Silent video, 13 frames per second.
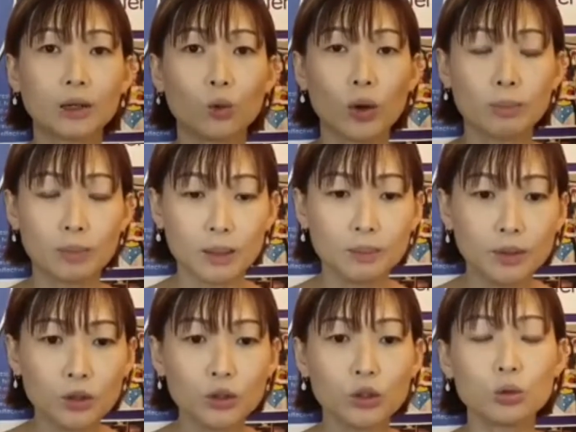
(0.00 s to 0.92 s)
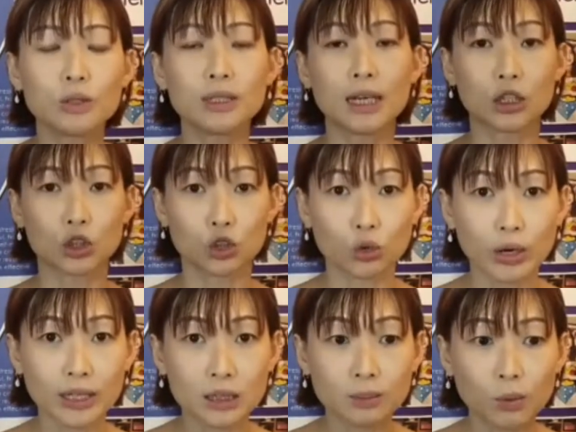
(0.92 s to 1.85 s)
when people use their
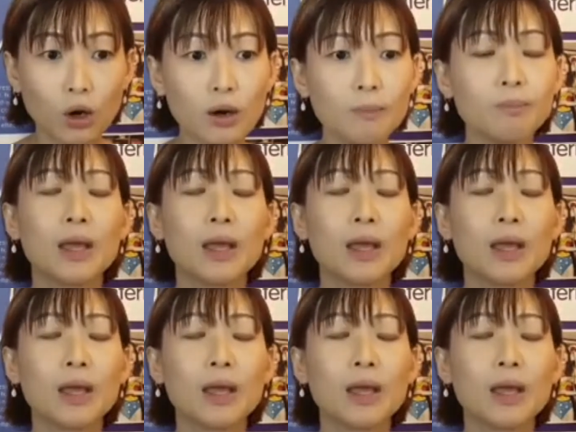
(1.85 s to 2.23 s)
strengths more,